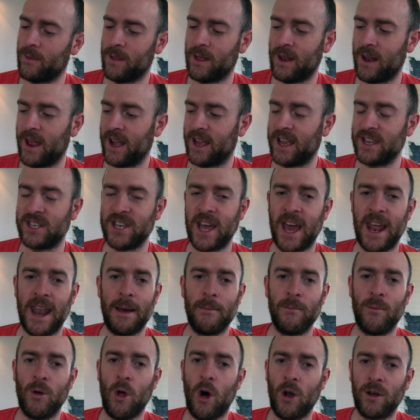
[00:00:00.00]
Like I said,
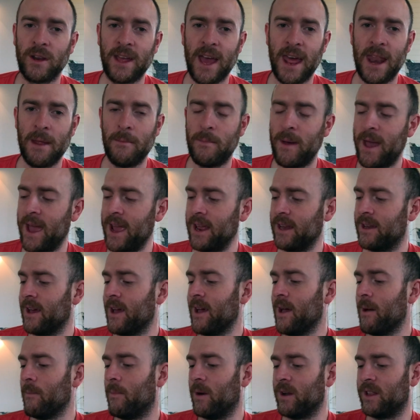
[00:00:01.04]
I'm not getting paid,
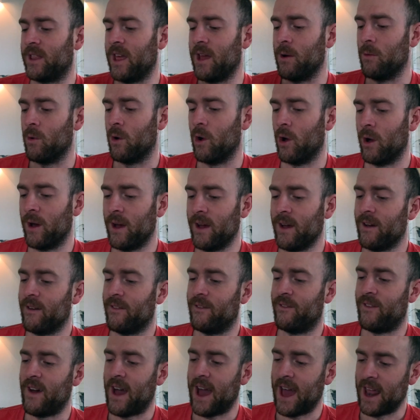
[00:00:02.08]
but they were
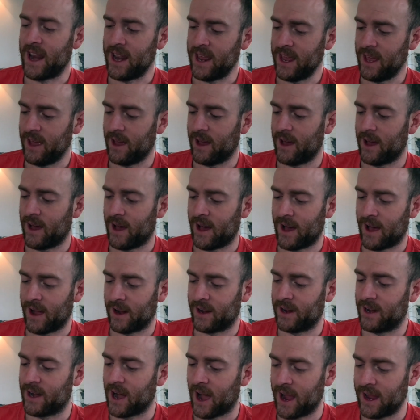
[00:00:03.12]
very
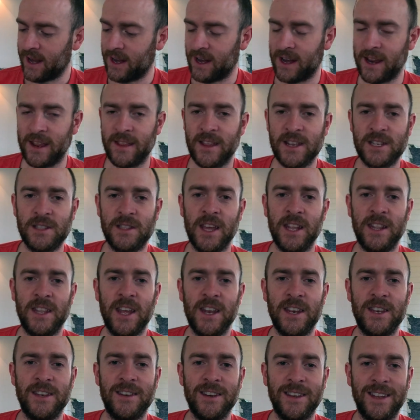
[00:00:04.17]
kindly, they
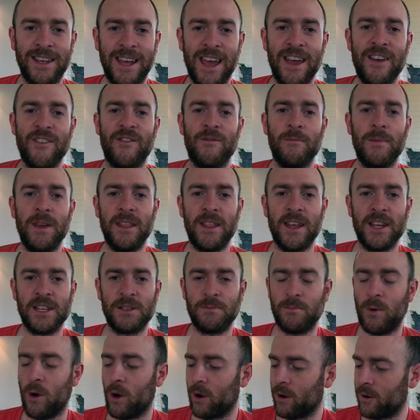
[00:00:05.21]
did give me
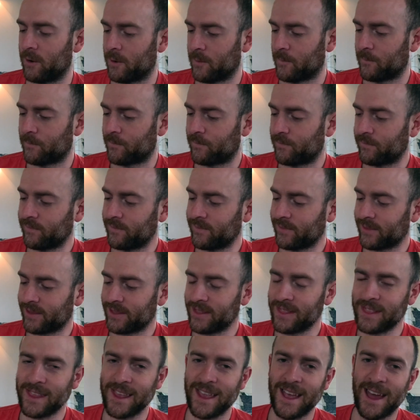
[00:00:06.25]
this book,
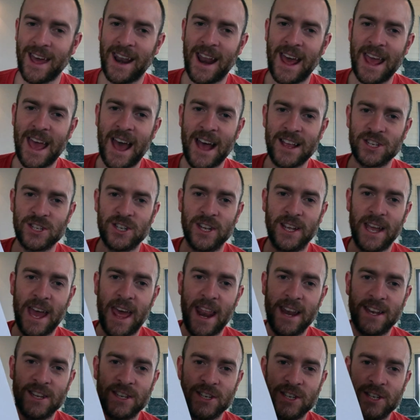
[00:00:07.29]
and I asked to
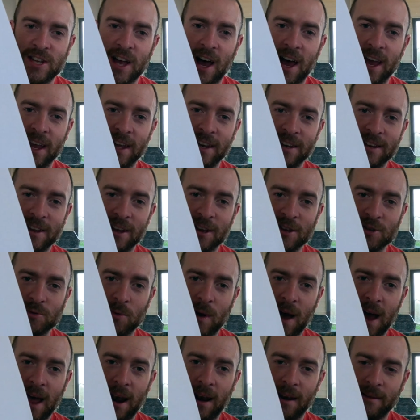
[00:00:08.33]
get it signed as
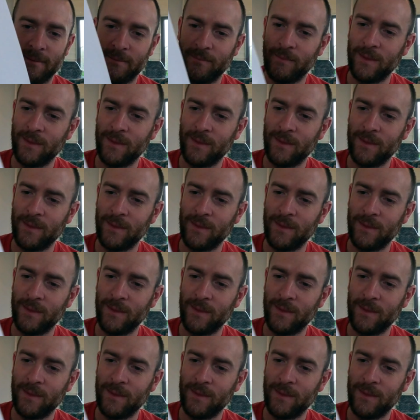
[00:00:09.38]
well.